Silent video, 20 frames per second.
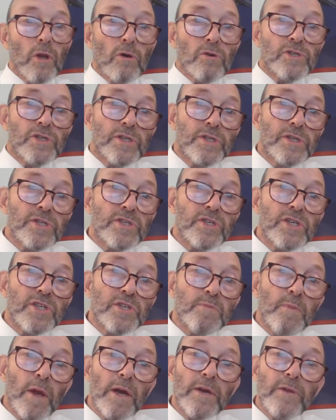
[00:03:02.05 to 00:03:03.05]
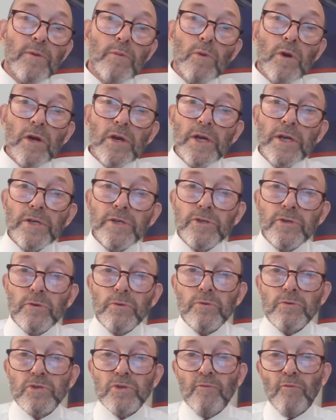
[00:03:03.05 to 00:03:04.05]
lodges display the working
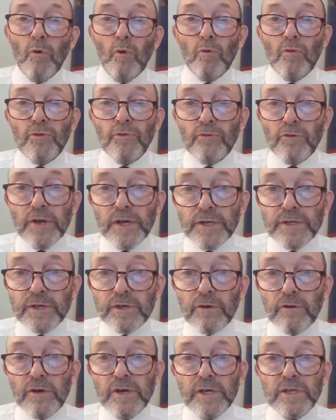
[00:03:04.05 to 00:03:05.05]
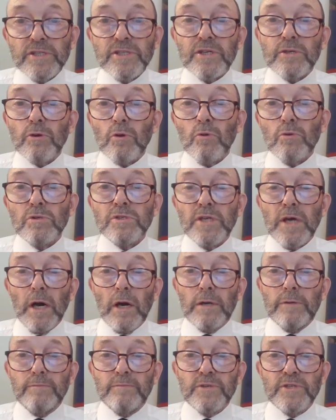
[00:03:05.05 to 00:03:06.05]
tools of all 3 degrees at all
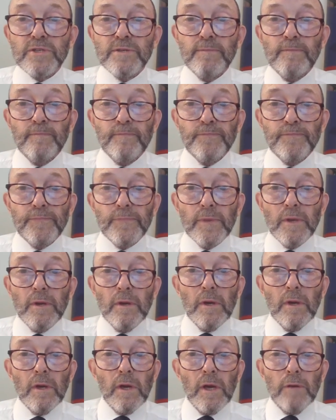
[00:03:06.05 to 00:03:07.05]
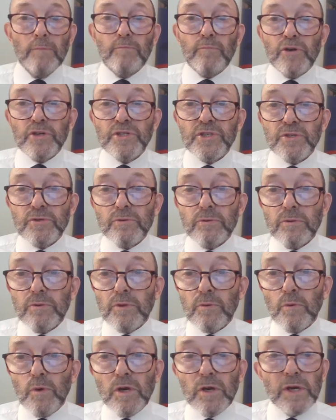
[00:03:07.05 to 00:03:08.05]
times. In Bristol,
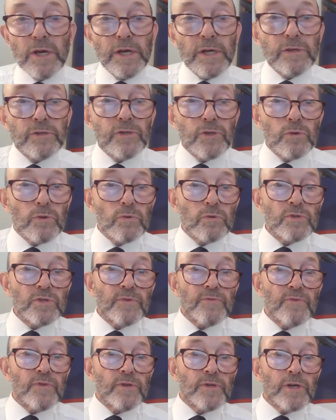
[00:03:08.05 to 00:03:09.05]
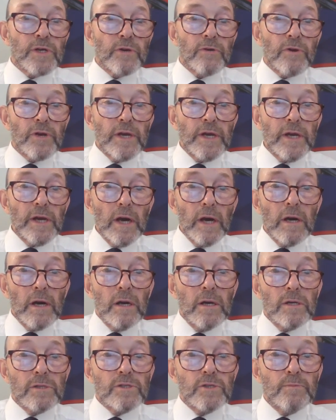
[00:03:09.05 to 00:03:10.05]
the working tools of the degree
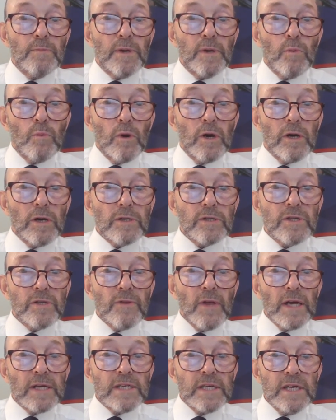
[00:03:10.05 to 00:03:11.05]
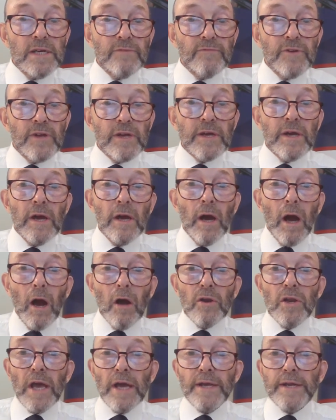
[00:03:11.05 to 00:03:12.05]
to be worked that evening
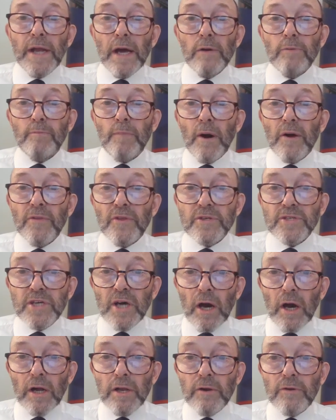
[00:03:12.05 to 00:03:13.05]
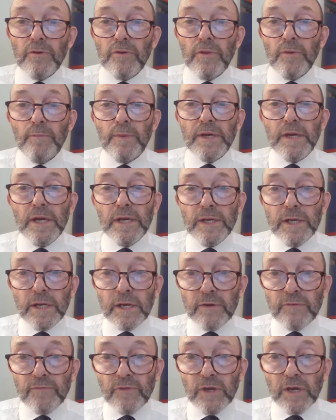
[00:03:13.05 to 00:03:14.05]
are laid out by the tiler at the
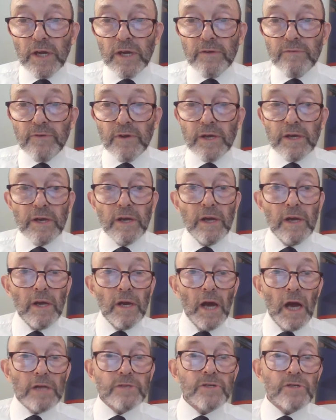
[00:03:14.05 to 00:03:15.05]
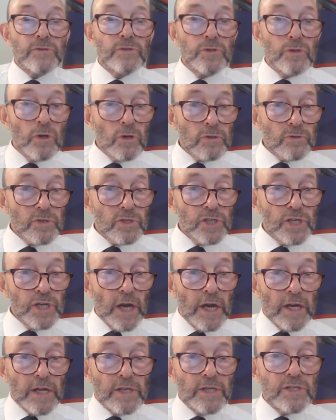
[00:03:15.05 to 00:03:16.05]
beginning of the evening, and are not
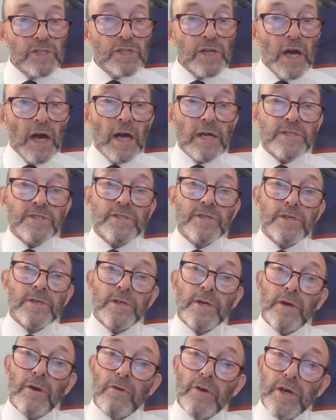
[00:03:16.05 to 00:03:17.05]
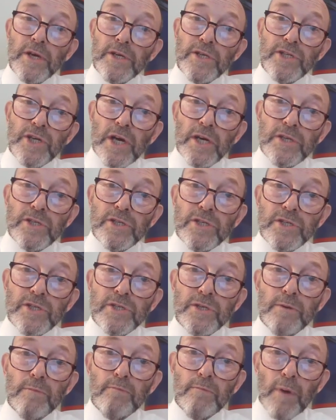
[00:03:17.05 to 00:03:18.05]
changed as the degree
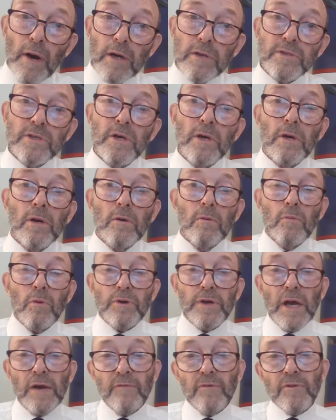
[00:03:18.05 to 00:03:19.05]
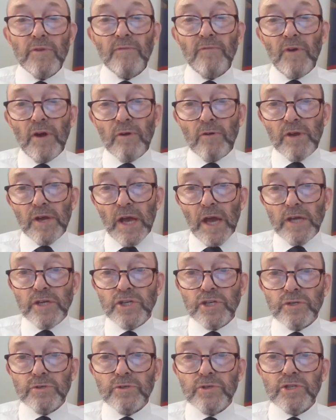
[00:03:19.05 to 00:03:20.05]
changes. But, whatever the
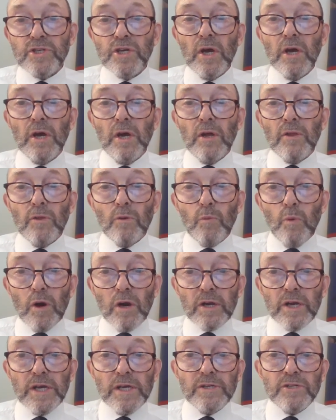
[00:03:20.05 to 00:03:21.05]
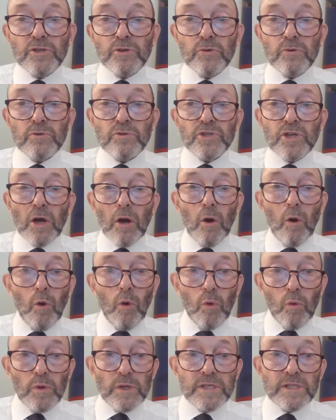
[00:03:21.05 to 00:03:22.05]
variations, the working tools are
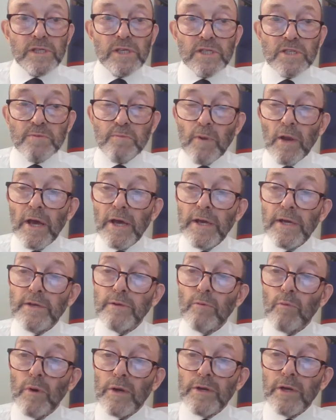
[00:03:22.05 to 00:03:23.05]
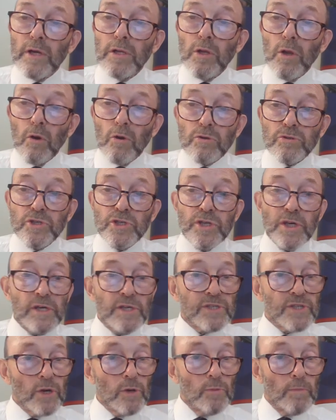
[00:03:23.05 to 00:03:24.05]
always displayed when a lodge
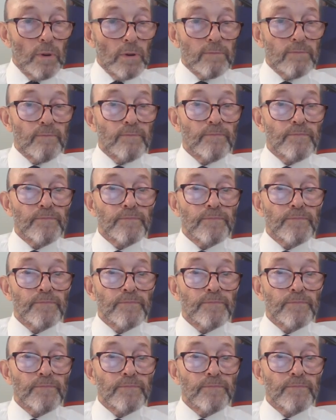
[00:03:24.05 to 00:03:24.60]
is open.